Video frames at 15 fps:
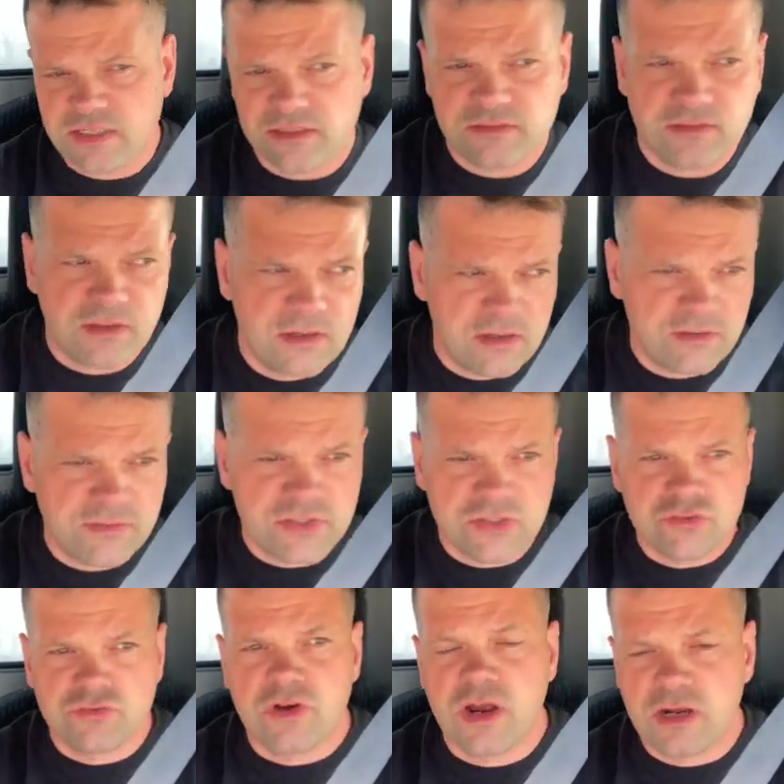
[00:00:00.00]
of this
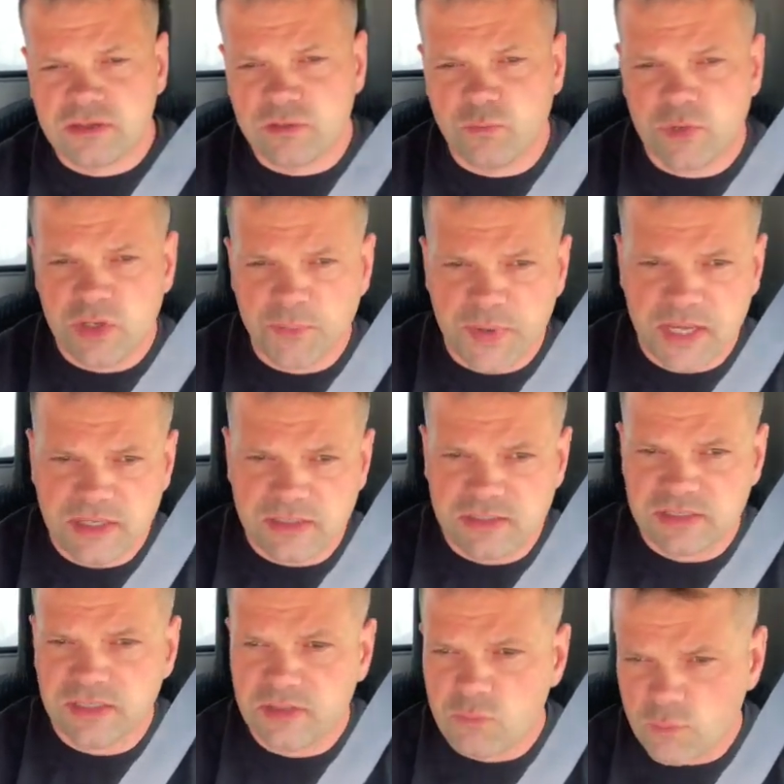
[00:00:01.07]
truck, the
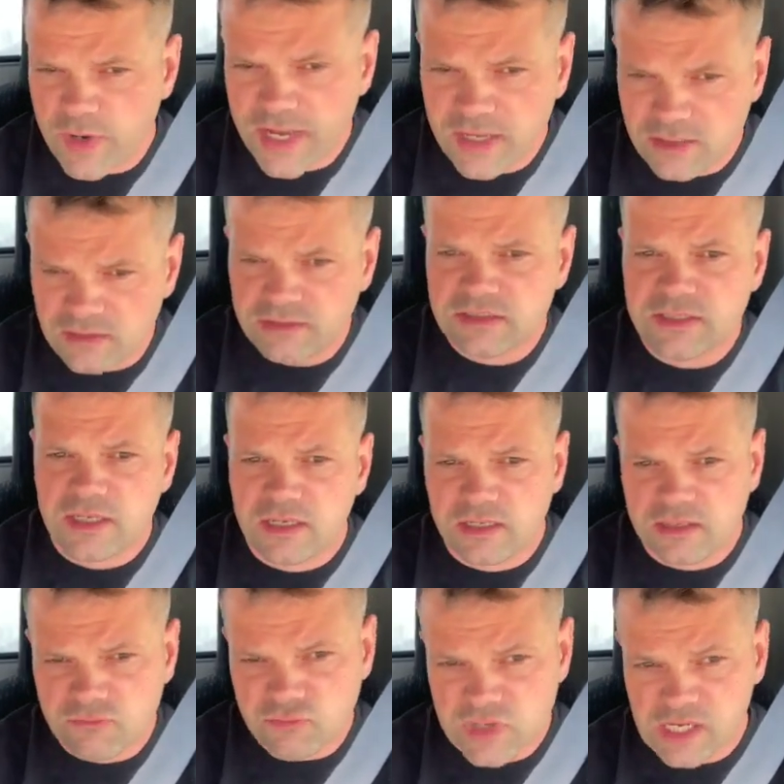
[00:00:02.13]
wheelbase, and the weight, it's got
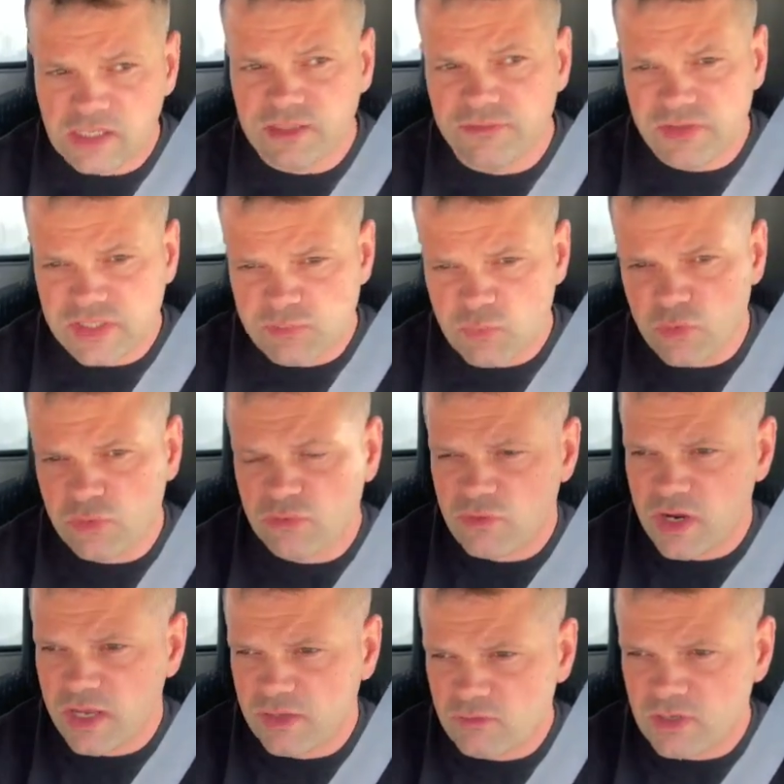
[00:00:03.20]
a relatively smooth
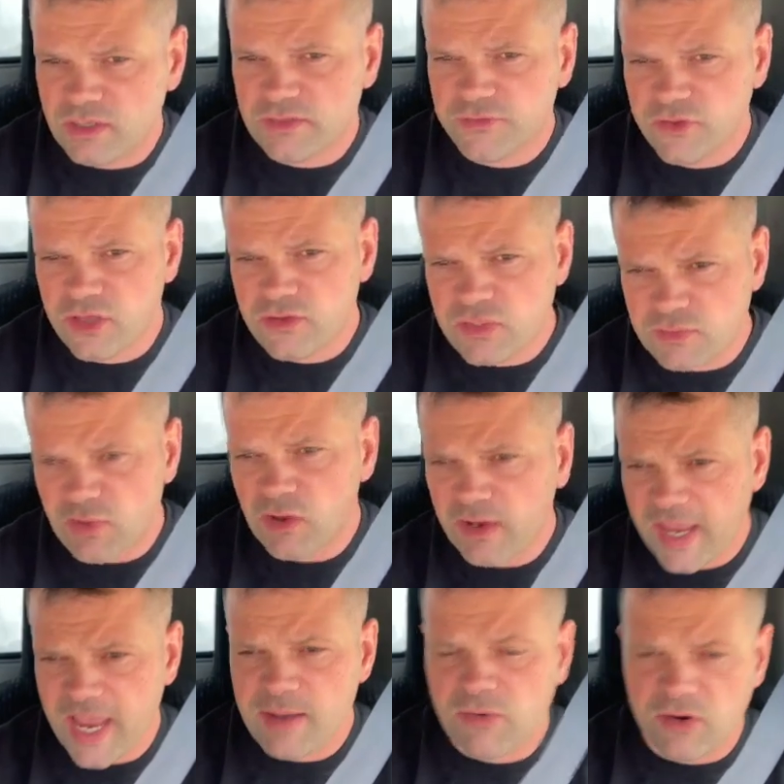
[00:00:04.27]
ride relative to other small
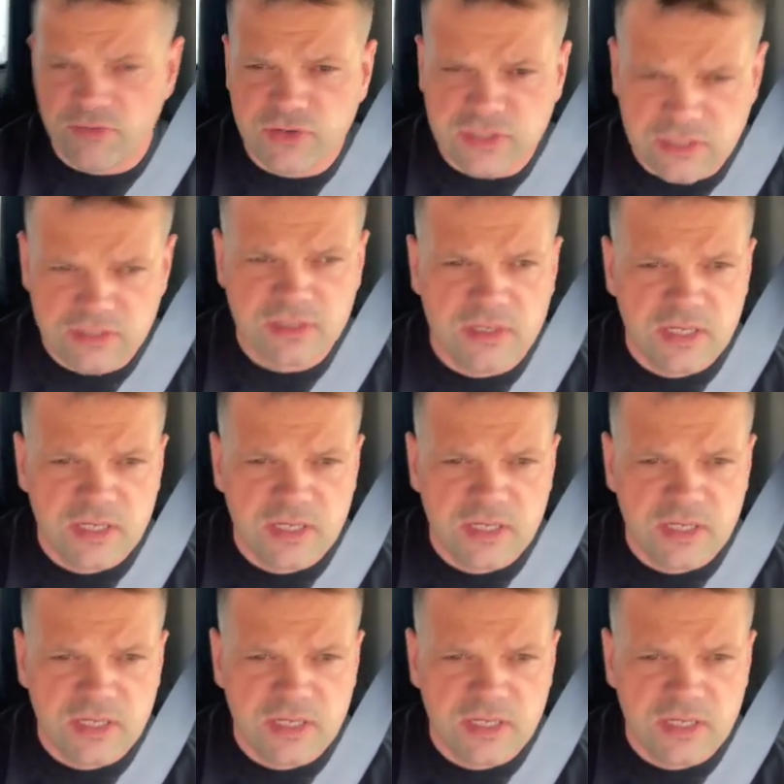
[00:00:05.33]
cab overs.